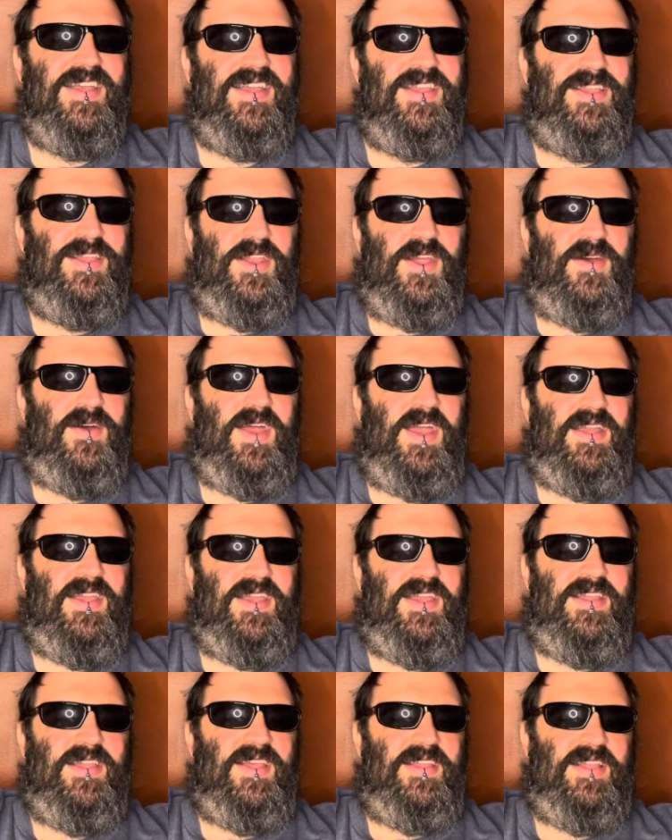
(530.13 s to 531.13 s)
You know,
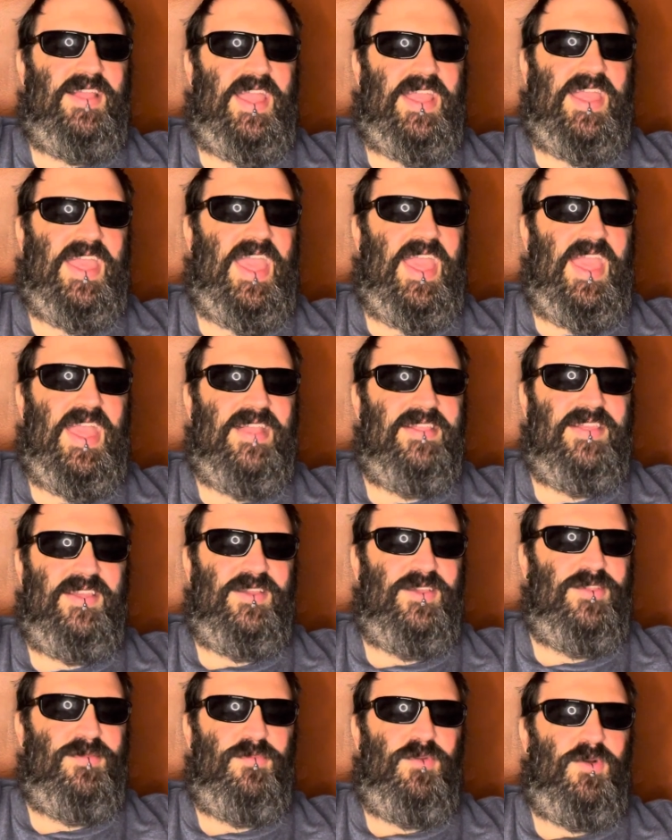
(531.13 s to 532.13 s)
I I can't tell
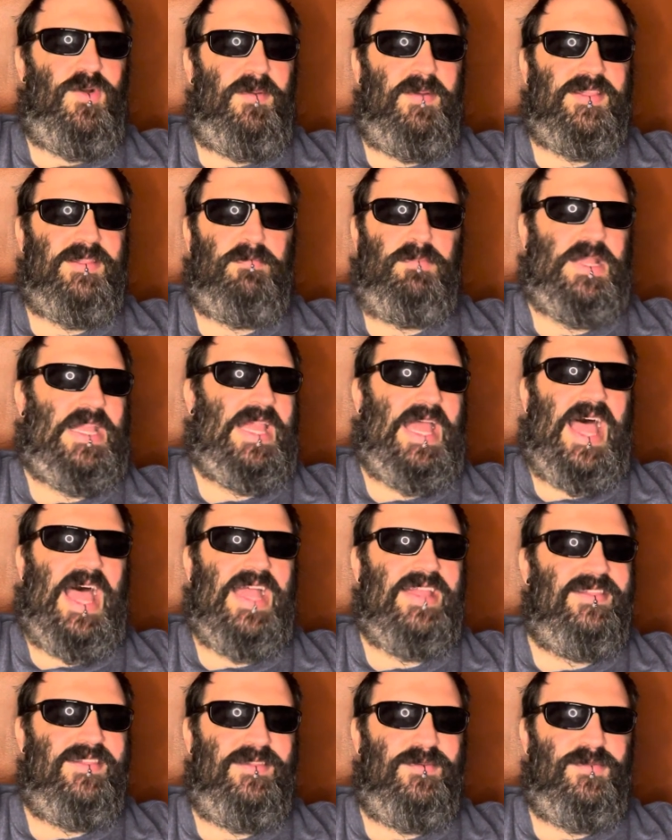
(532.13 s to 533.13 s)
you more about the
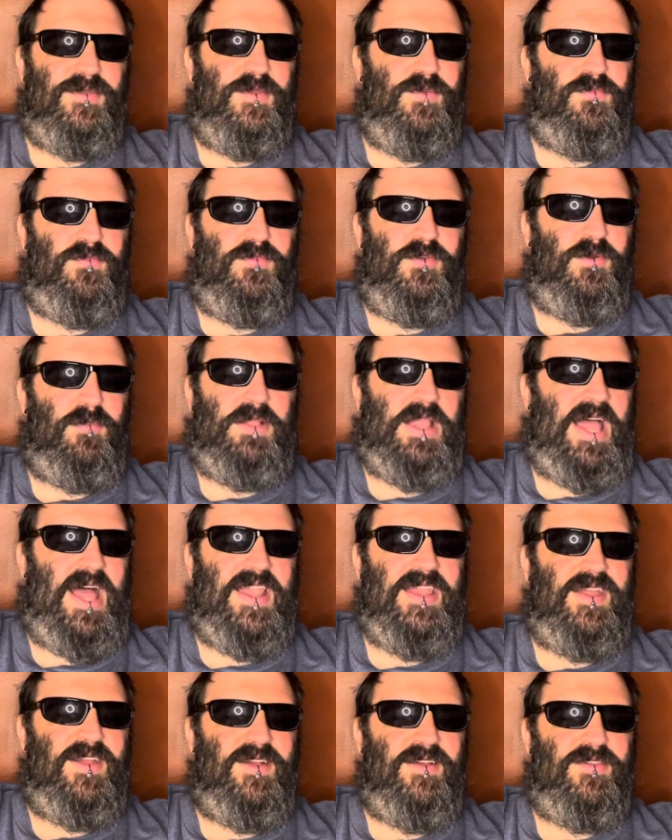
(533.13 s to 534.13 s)
plot. There's no real
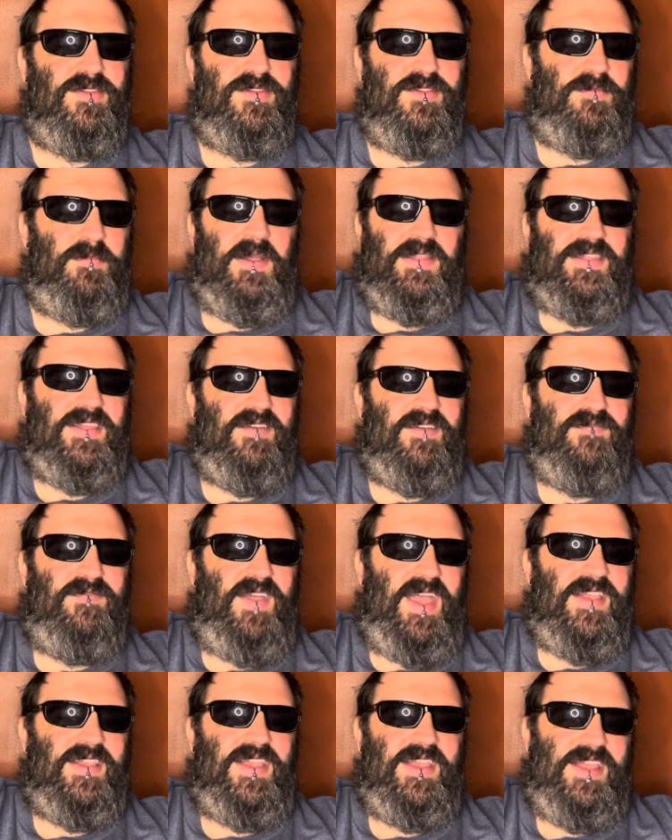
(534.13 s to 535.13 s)
plot here. It's just about the
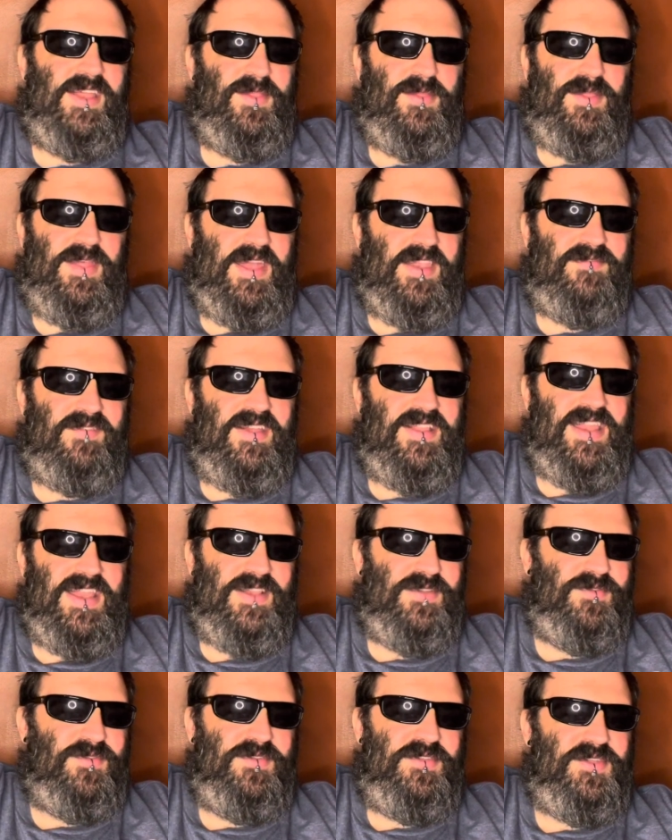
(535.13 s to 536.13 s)
event, and either that event
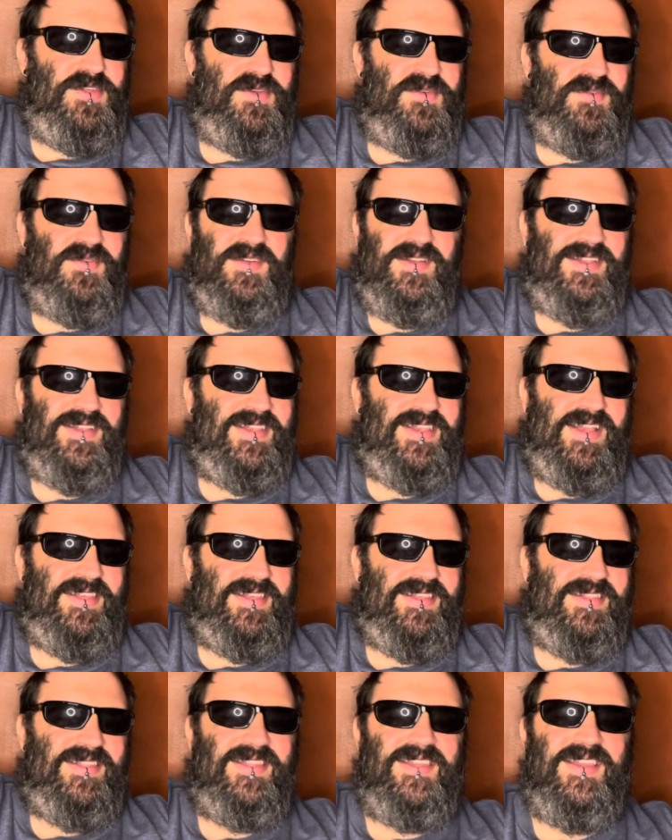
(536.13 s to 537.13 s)
interests you or it
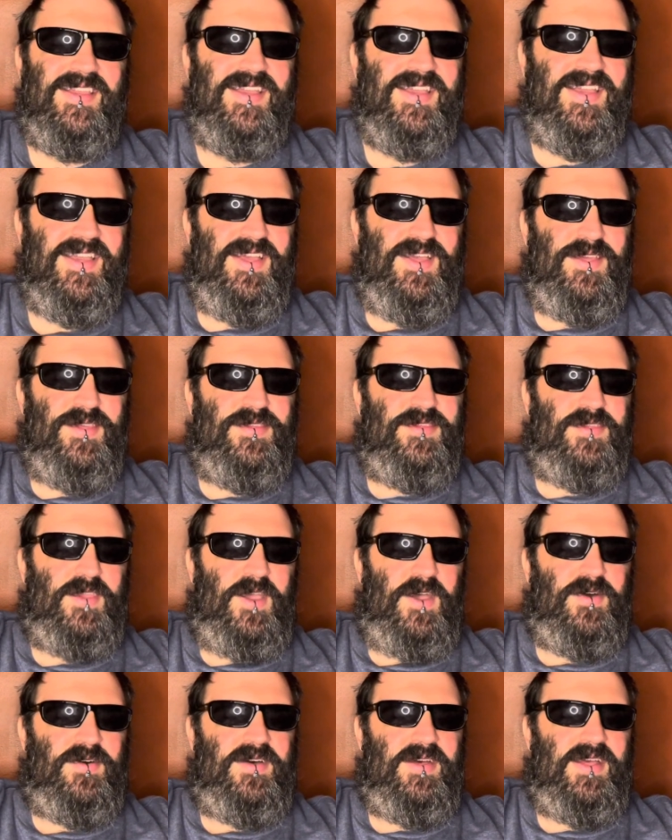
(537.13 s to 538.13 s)
doesn't.
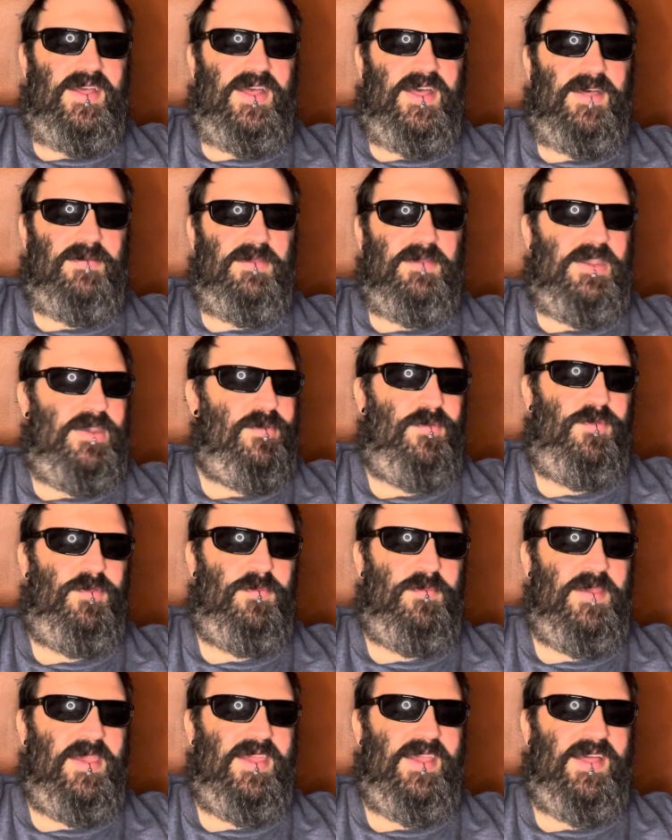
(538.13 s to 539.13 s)
So um, it
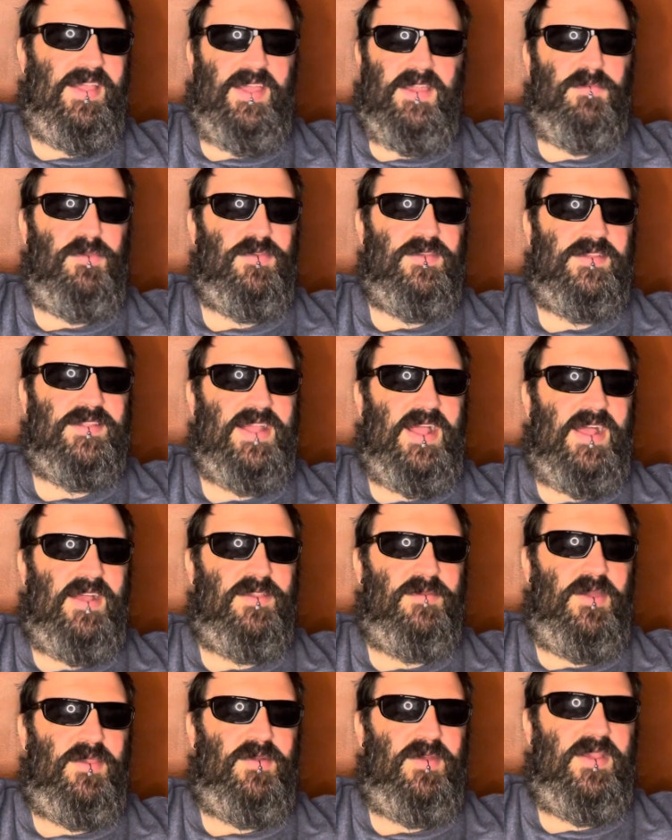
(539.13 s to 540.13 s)
interests me. I like music
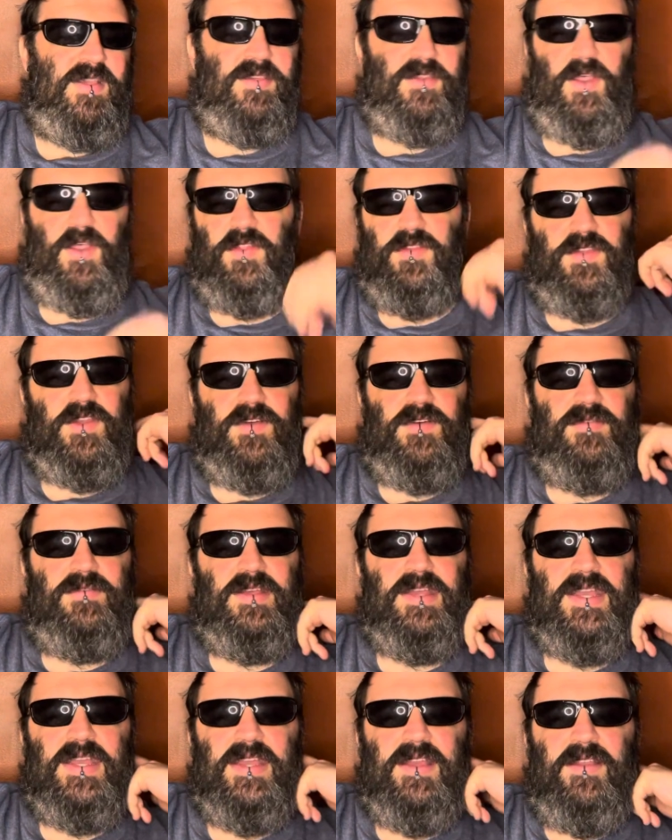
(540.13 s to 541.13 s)
documentaries also.
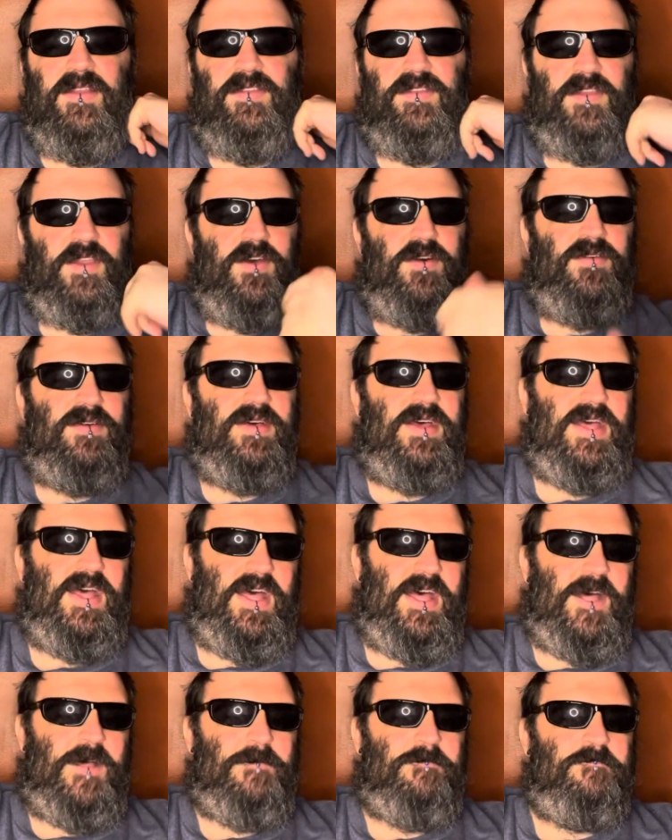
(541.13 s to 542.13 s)
So
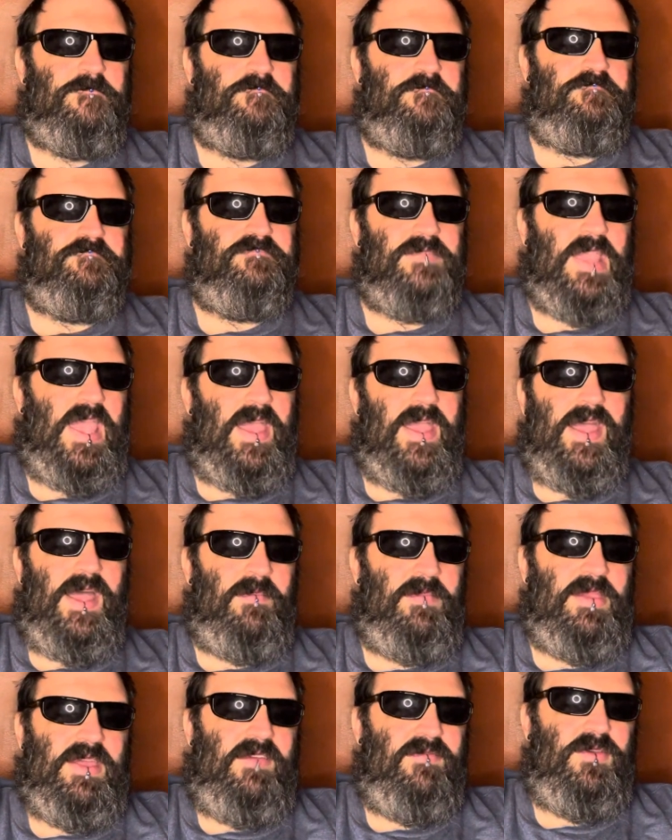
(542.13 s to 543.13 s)
um,
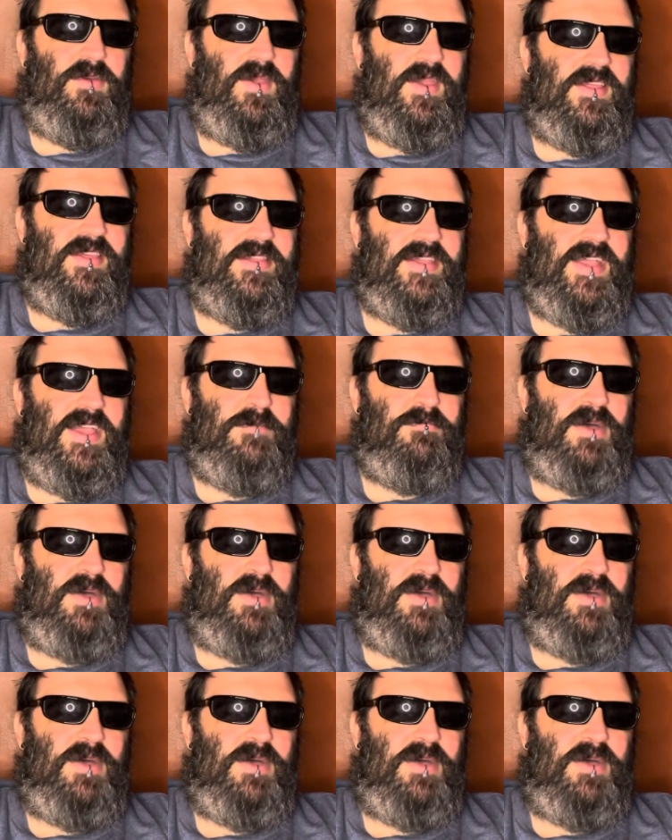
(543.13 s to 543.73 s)
I'm gonna give The Greatest Night in